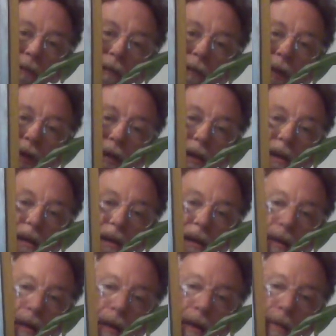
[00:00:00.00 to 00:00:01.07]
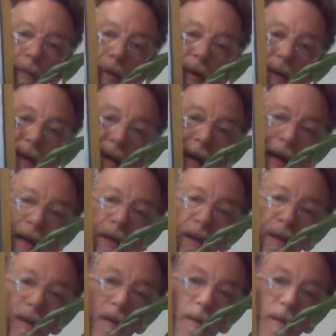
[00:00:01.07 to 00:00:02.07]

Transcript: This is indeed a Morris Katz